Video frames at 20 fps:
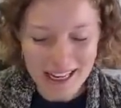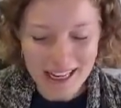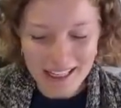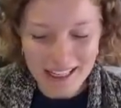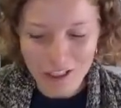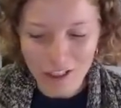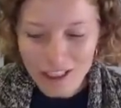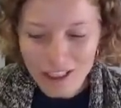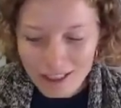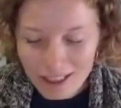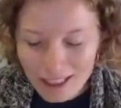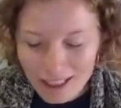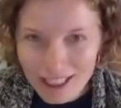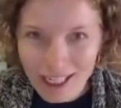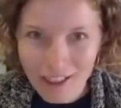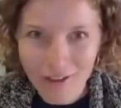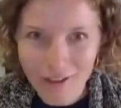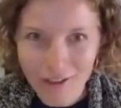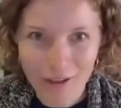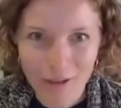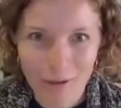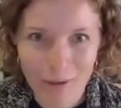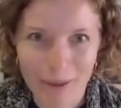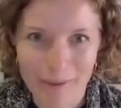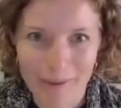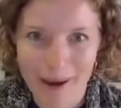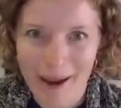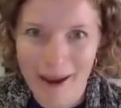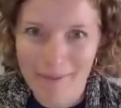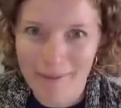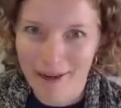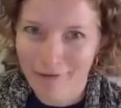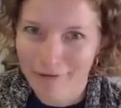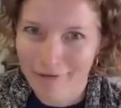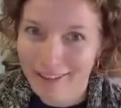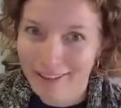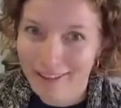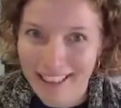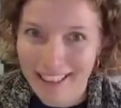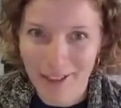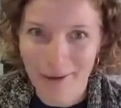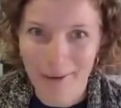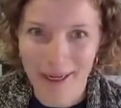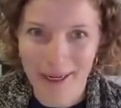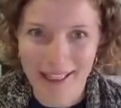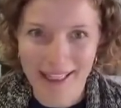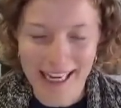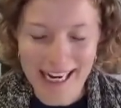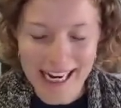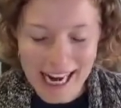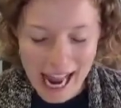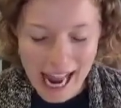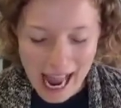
So just to tell you a little bit about me really quickly,